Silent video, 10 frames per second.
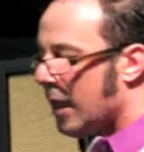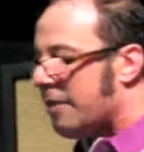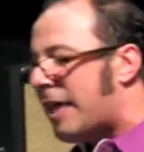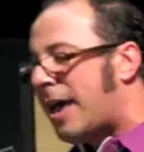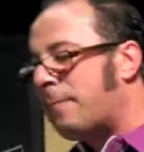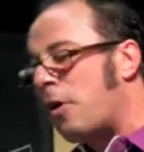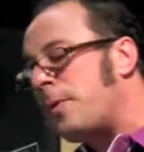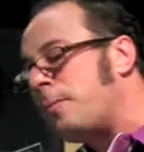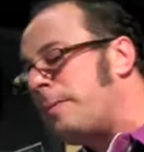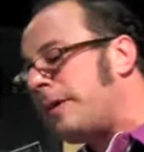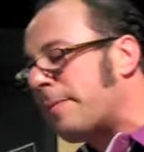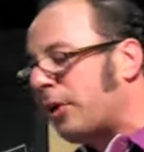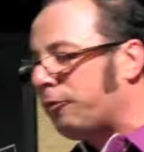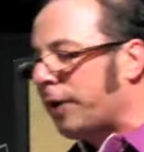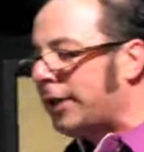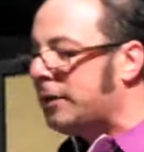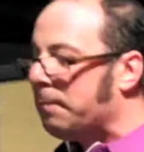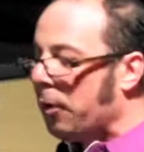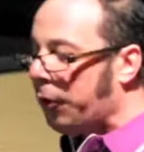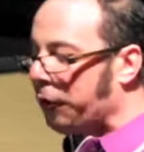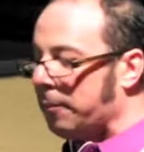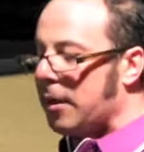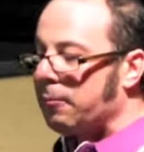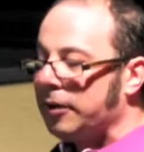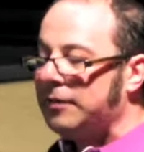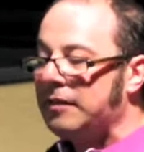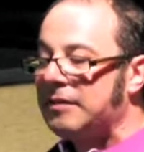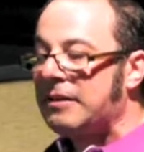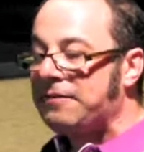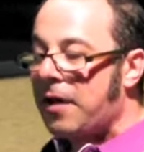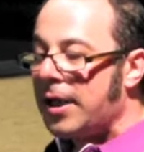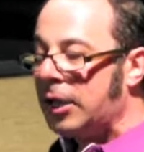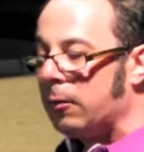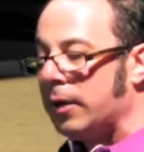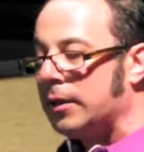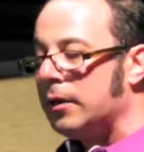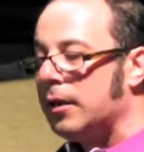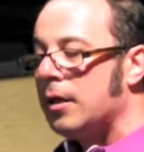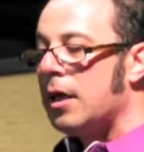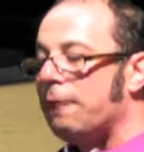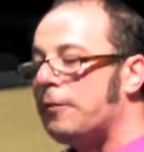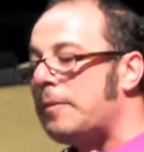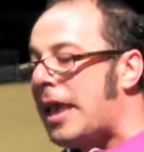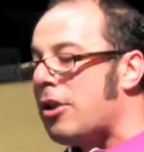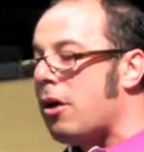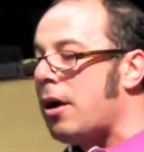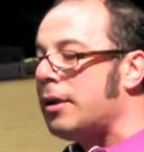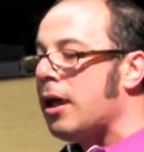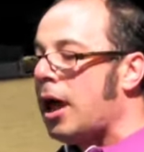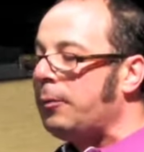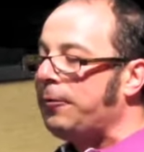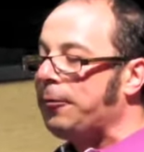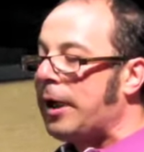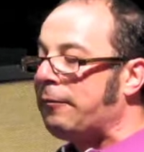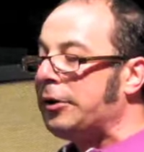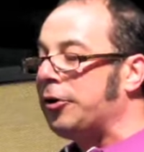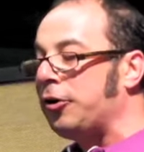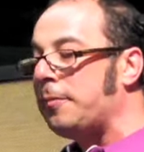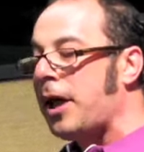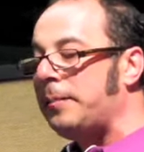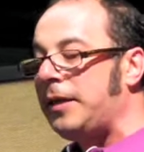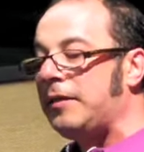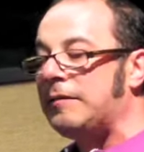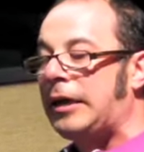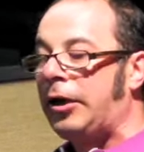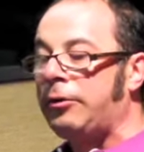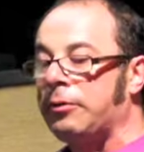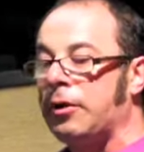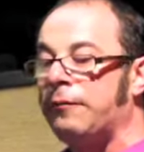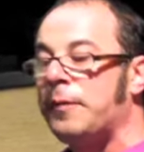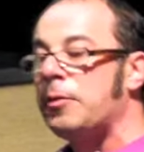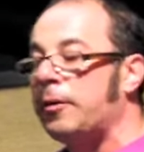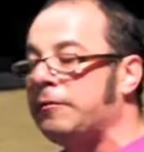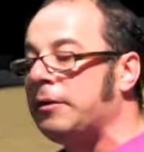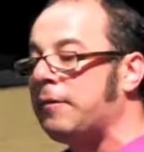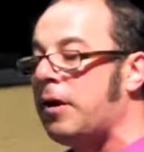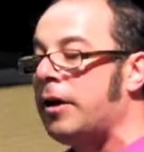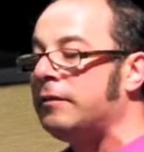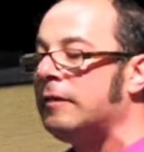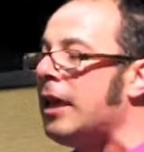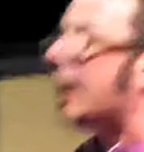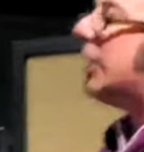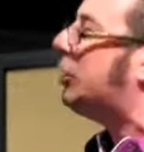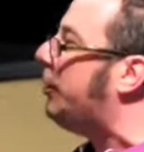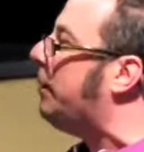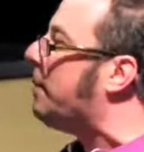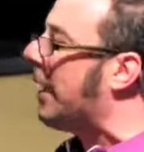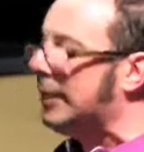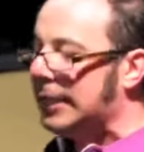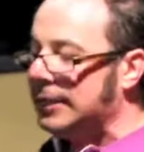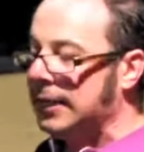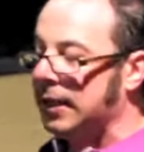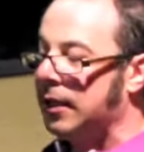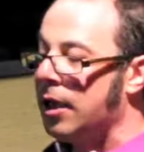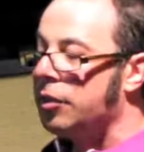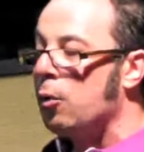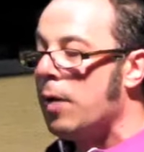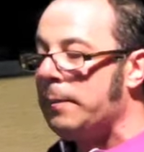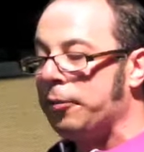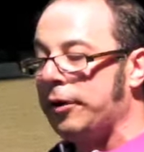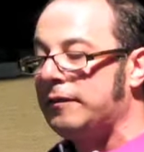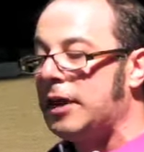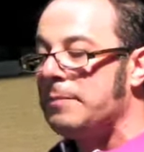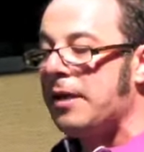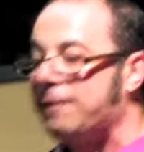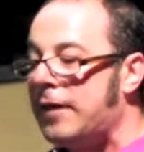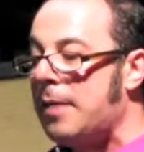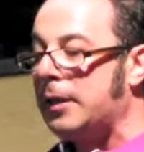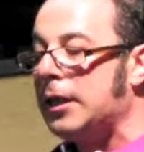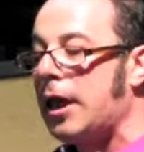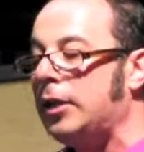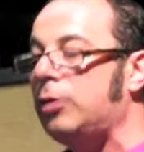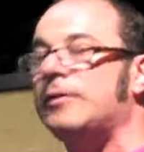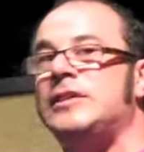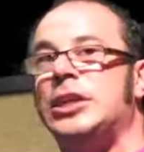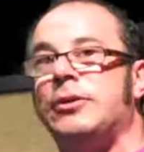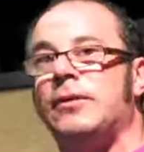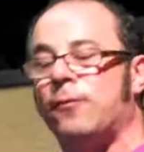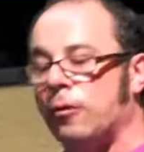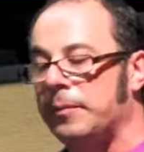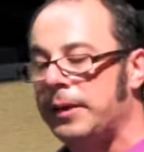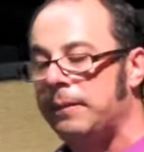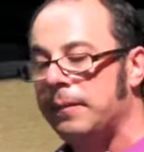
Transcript: That moment would become ingrained in both our memories as a defining one. From then on, I would forever in her mind be the Scarecrow from The Wizard of Oz, and she would be my Glinda, the one person in my family I knew was cheering for me.